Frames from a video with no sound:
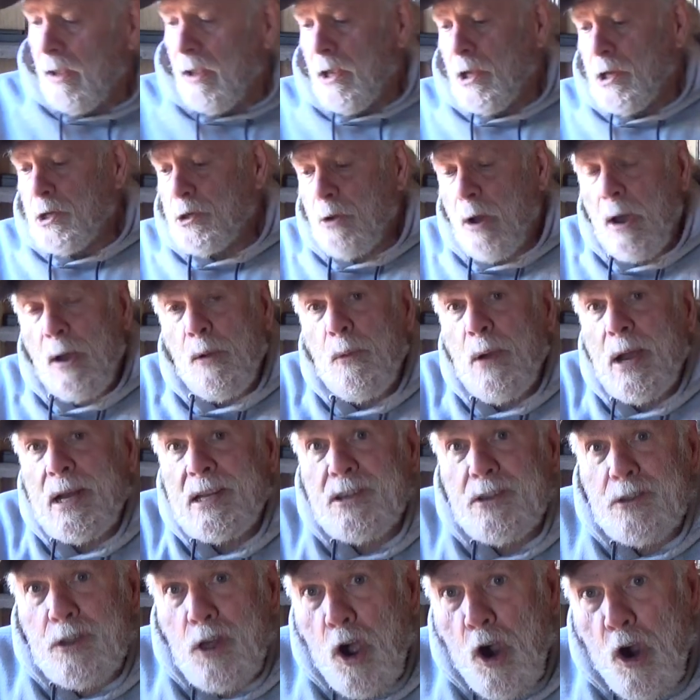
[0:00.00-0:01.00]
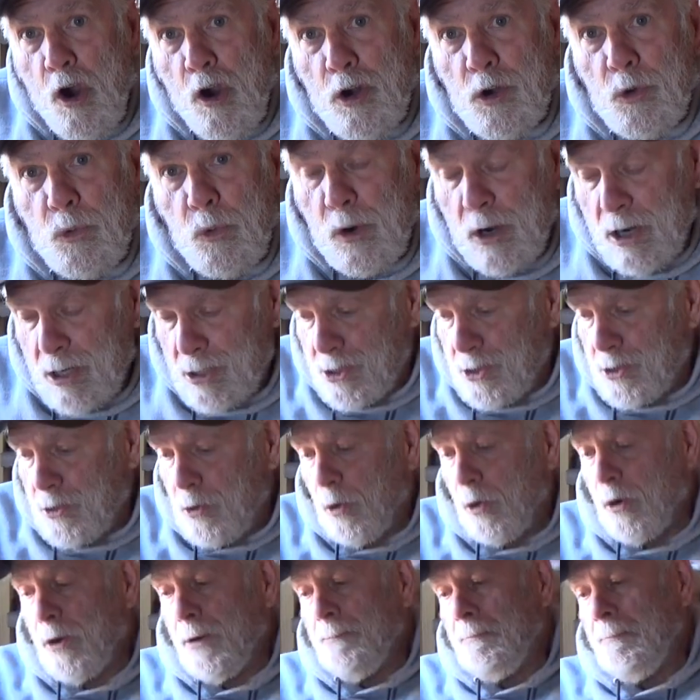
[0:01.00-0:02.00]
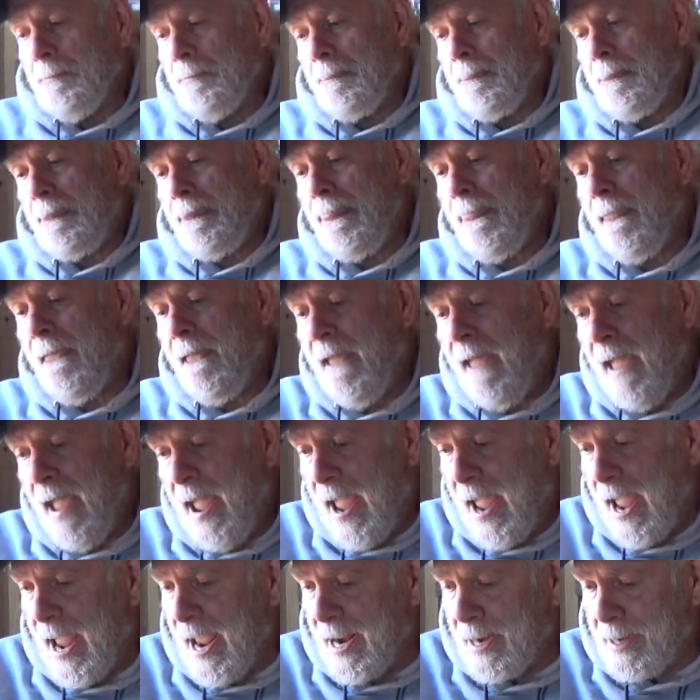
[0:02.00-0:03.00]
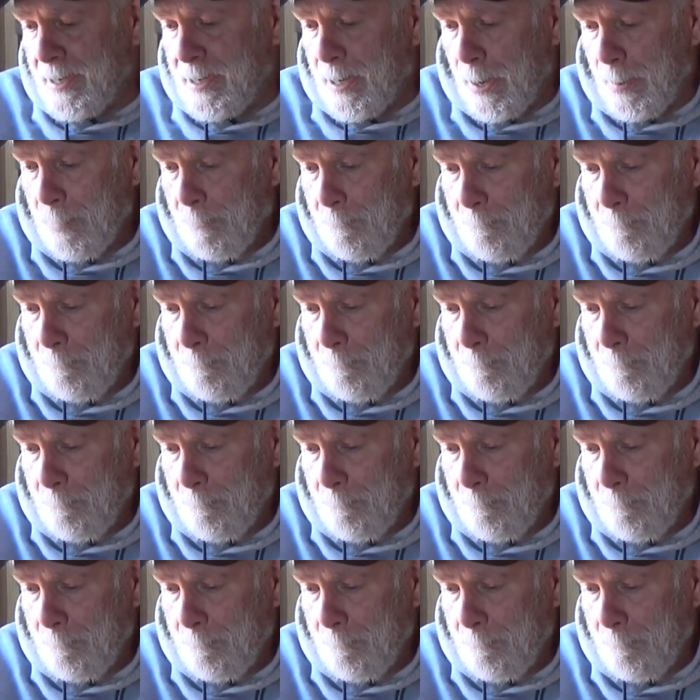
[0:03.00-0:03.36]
So I went to the hardware store and